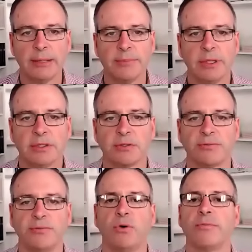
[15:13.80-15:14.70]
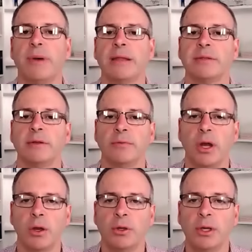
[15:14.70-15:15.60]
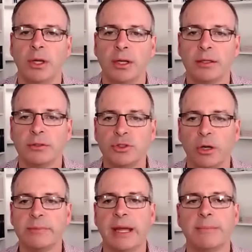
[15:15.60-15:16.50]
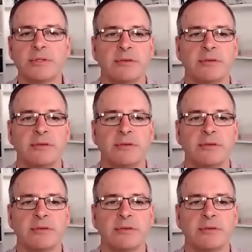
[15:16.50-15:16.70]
It's the fourth month in a row. The job numbers